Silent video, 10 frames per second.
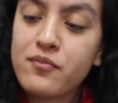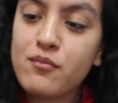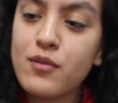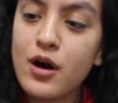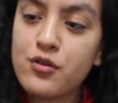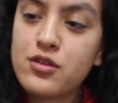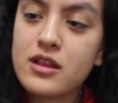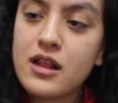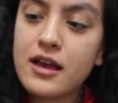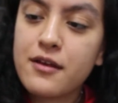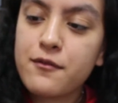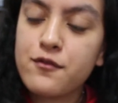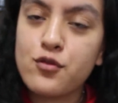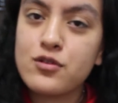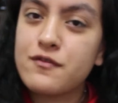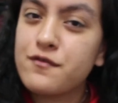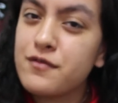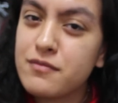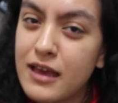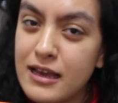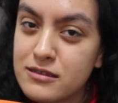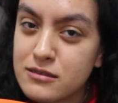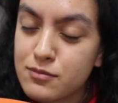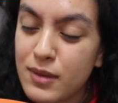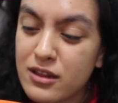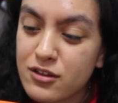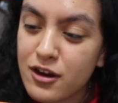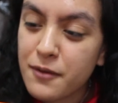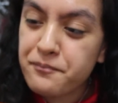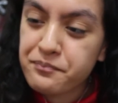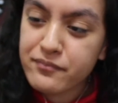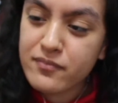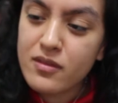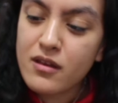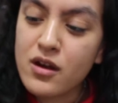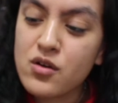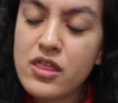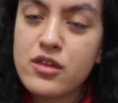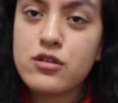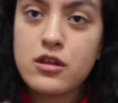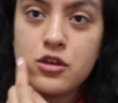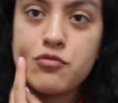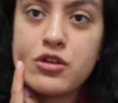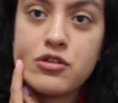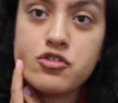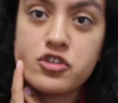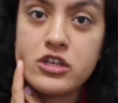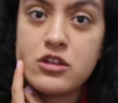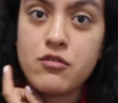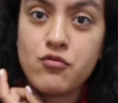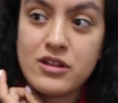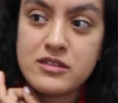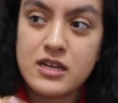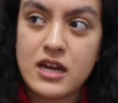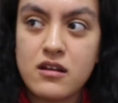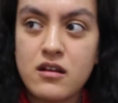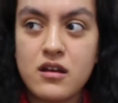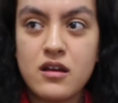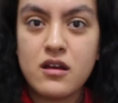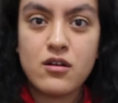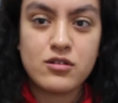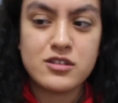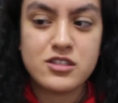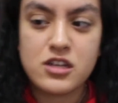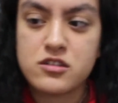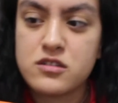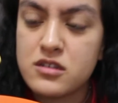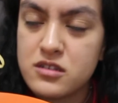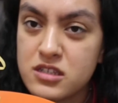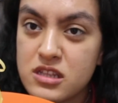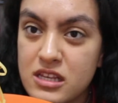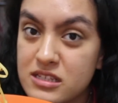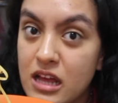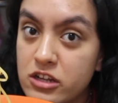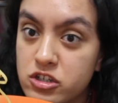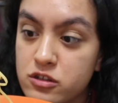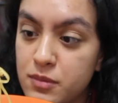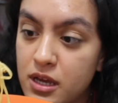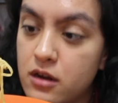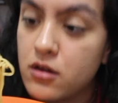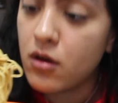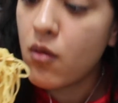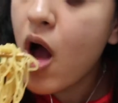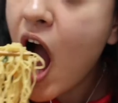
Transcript: mouth, it like food f- tastes better rather than you when you just eat on one side? Or is just is is that just me? I don't know.